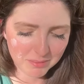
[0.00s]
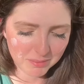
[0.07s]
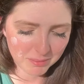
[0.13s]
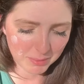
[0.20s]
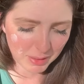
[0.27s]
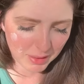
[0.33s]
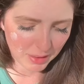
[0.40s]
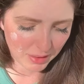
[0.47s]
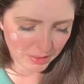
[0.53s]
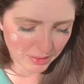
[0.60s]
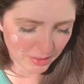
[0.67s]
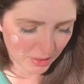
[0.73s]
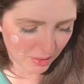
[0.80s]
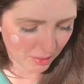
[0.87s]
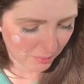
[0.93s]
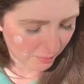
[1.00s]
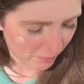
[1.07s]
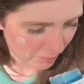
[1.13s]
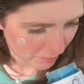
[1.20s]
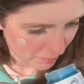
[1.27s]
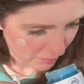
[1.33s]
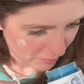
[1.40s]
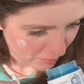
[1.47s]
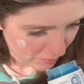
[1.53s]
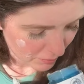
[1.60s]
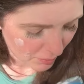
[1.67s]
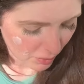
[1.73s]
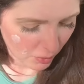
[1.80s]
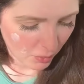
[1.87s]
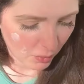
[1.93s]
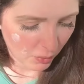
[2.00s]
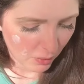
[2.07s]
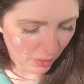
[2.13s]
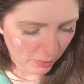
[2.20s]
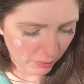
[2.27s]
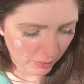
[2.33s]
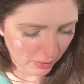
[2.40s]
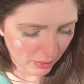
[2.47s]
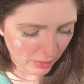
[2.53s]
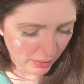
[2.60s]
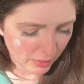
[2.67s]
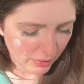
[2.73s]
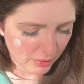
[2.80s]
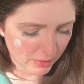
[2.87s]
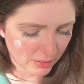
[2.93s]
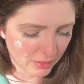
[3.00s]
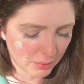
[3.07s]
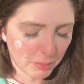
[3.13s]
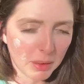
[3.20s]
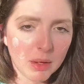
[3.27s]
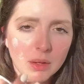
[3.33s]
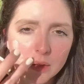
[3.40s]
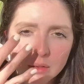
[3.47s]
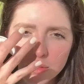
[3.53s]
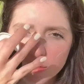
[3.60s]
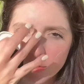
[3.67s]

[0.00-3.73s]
because ooh, I really like the smell.